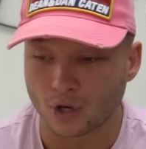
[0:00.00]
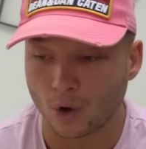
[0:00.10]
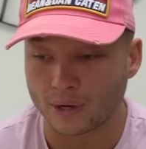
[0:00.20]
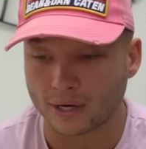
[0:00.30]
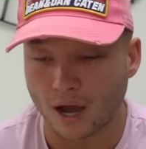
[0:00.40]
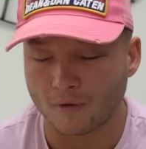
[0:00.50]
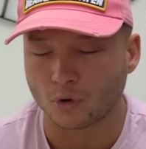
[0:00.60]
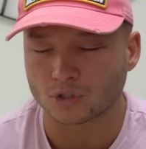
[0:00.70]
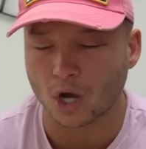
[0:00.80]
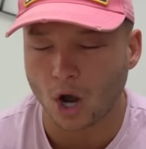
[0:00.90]
knowing I've
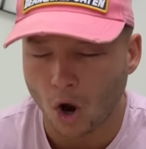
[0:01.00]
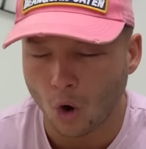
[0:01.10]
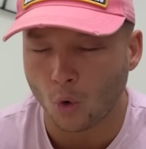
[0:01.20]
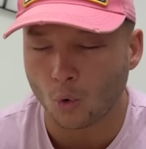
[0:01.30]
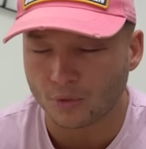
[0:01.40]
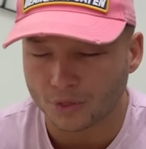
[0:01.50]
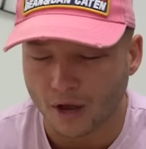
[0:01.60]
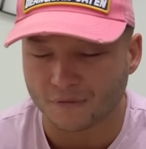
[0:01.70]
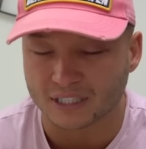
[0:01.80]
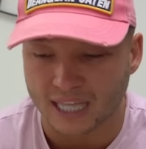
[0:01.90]
got a whole
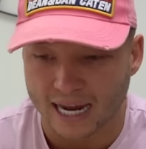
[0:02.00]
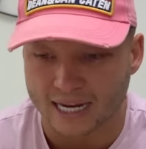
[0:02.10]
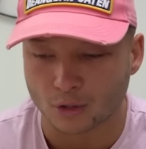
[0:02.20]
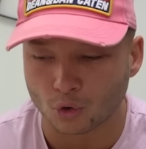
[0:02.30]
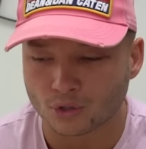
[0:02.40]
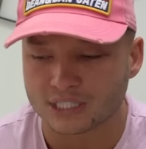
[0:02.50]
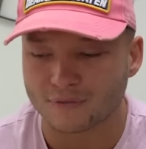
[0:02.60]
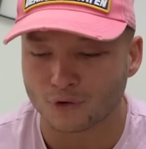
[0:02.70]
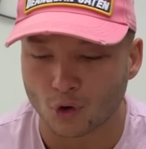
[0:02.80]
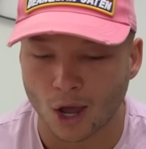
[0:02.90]
nother day and not
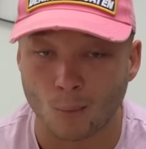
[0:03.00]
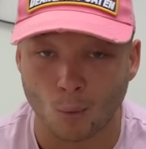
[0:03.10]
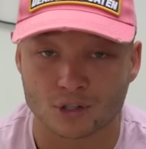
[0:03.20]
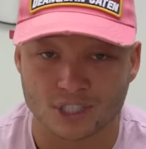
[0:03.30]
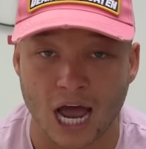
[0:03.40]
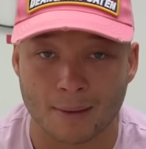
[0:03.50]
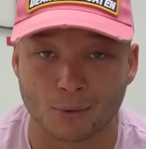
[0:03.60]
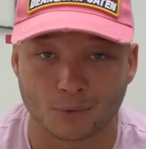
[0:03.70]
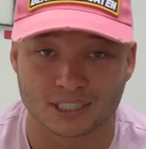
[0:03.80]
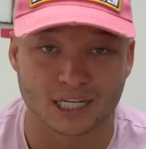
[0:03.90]
even knowing what time
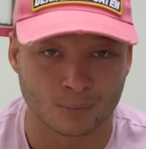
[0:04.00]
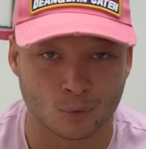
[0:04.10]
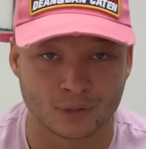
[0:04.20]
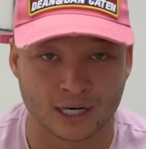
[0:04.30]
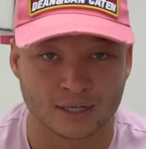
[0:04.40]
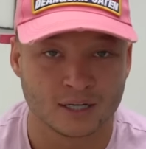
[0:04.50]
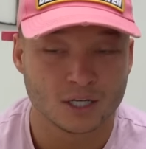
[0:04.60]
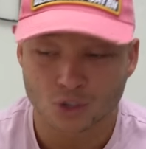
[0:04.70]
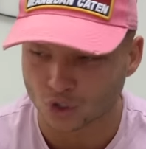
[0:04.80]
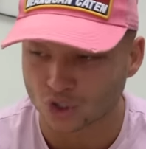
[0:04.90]
it was in the morning,
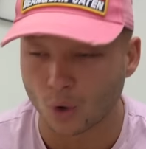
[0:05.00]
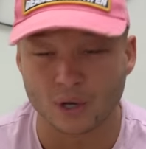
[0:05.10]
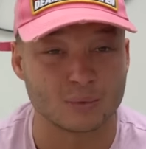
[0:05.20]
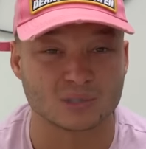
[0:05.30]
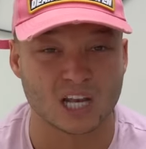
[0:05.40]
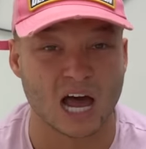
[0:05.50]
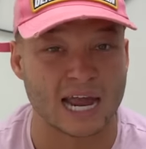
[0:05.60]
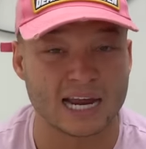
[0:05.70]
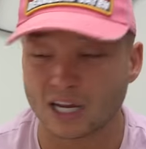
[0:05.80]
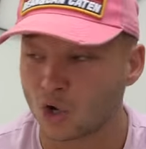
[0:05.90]
just knowing it was
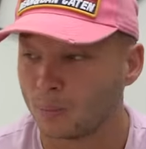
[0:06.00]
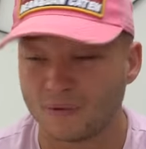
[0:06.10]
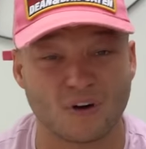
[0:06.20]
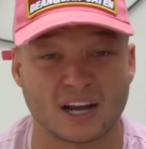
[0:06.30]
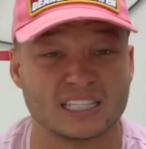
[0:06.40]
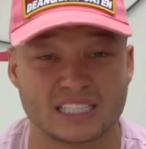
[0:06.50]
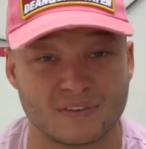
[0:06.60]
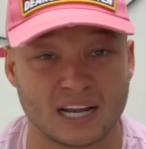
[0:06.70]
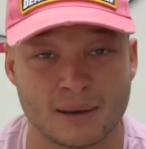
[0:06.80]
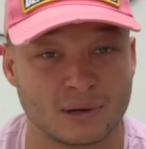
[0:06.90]
light. It could be fucking
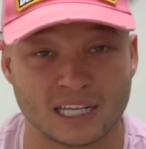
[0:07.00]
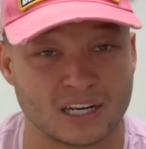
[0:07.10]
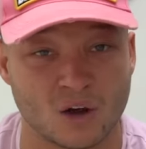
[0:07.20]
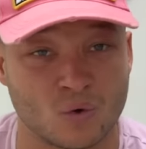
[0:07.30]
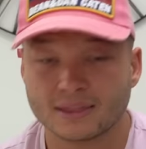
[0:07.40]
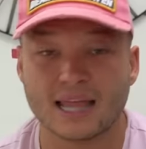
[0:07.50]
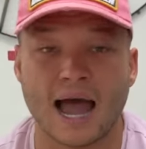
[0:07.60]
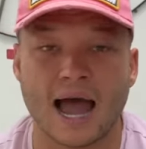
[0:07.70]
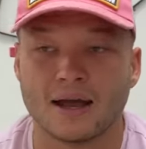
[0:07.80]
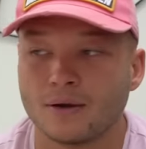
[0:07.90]
7 a.m, I didn't know.
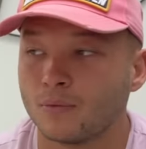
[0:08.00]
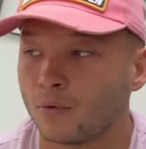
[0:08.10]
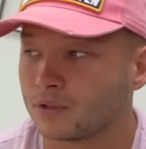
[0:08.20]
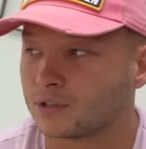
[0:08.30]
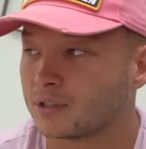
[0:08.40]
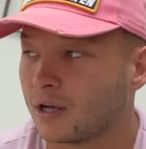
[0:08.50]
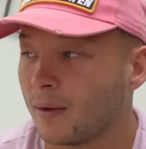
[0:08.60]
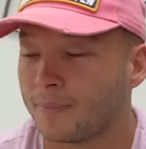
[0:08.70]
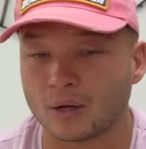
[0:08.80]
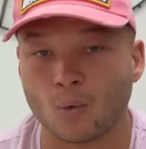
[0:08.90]
That was
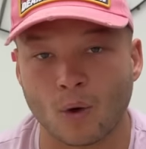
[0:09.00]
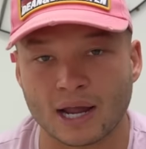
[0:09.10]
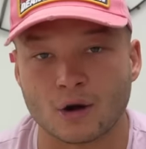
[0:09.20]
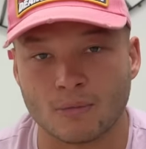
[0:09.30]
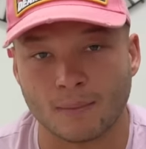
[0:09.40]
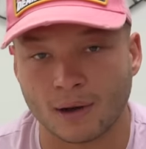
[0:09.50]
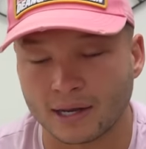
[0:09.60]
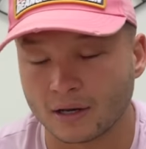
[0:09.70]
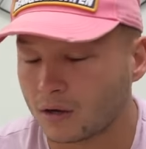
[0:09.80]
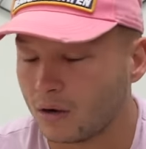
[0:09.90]
a big weight on my
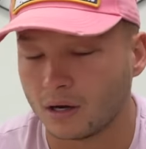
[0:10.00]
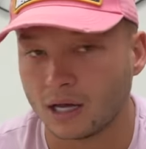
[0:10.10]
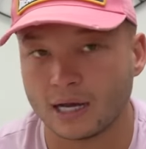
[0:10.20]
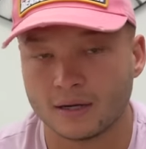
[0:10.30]
mind, I can't lie.